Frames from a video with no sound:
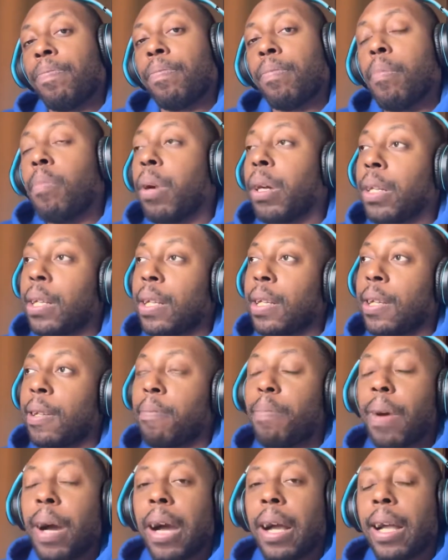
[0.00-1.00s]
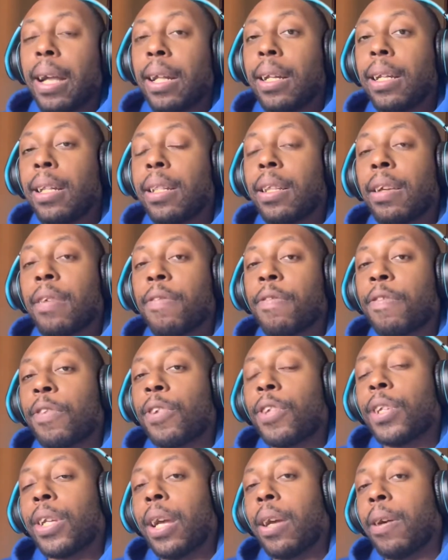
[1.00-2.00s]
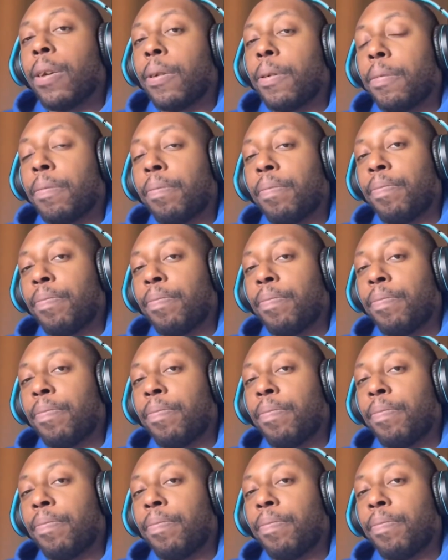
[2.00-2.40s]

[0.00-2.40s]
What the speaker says: Money can buy anything for sale.